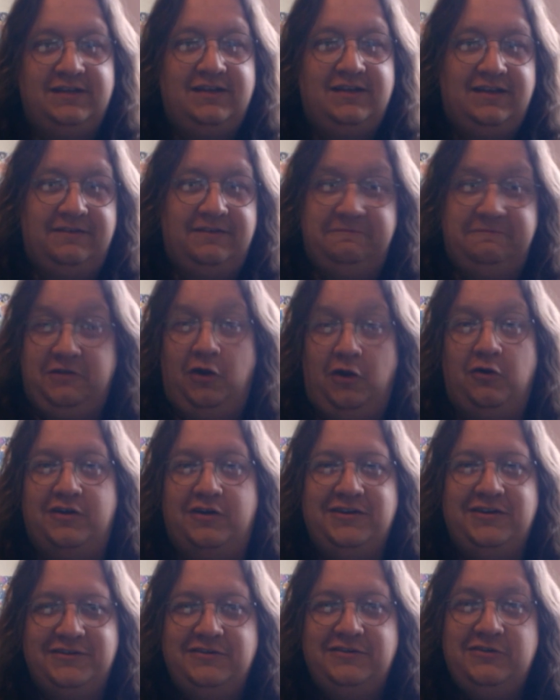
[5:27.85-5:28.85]
vlog
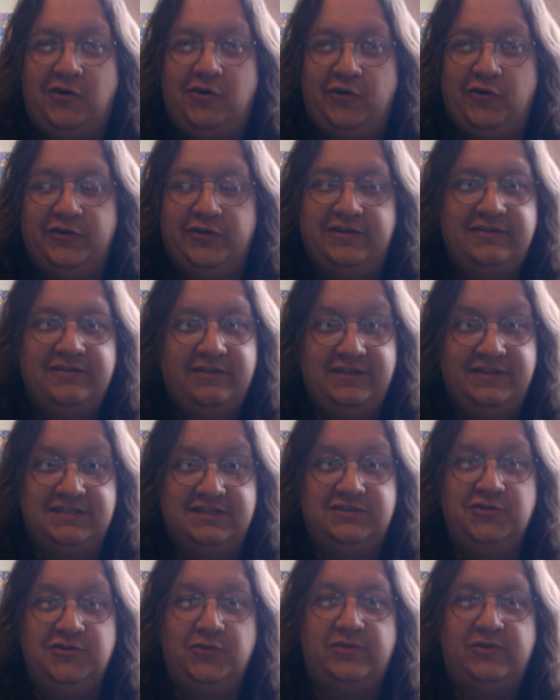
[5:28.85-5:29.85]
on this
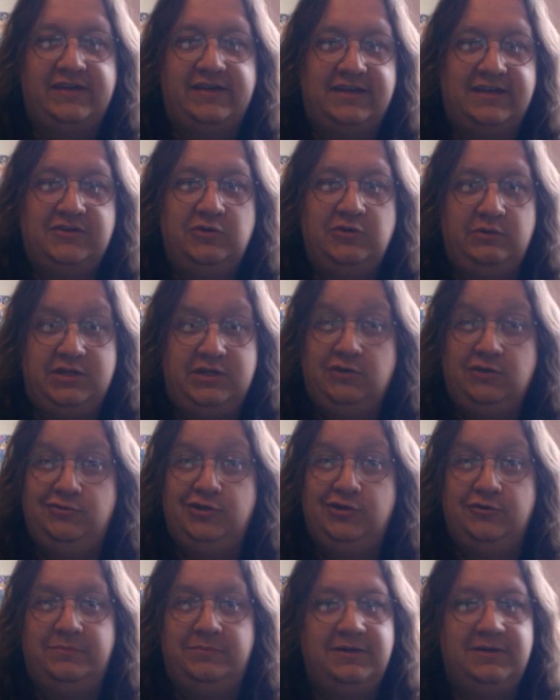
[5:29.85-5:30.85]
new thing called
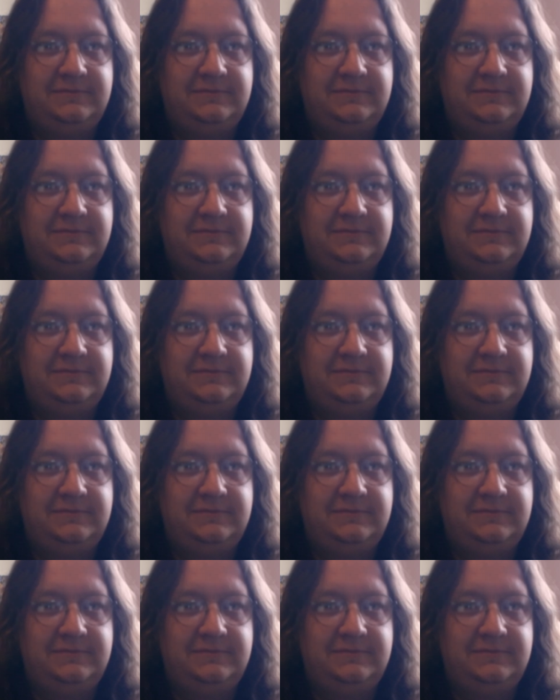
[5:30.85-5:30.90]
YouTube.